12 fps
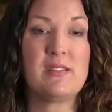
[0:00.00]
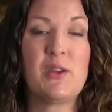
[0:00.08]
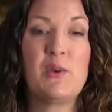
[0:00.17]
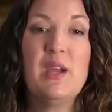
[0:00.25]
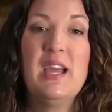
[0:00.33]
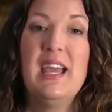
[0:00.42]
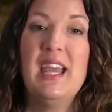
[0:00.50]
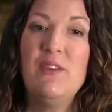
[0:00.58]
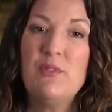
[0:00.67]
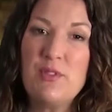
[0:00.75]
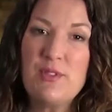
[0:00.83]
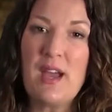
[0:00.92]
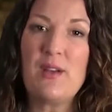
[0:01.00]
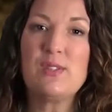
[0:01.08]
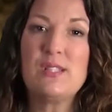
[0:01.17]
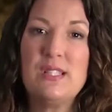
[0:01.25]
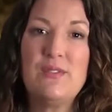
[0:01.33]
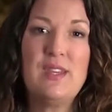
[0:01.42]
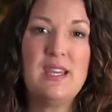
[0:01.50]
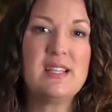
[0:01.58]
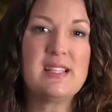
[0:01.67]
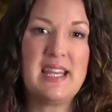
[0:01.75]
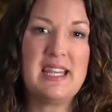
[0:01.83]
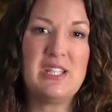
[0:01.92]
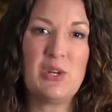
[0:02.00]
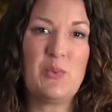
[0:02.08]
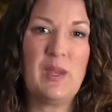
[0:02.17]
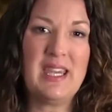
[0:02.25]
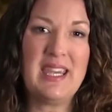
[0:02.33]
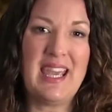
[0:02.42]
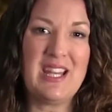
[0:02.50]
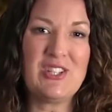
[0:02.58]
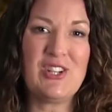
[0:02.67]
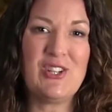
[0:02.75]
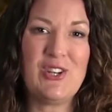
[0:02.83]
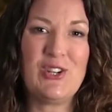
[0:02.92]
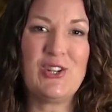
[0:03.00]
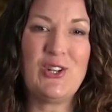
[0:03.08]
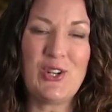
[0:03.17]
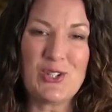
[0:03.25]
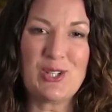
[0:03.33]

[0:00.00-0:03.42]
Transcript: So, even thousands of years later, we get to learn a lot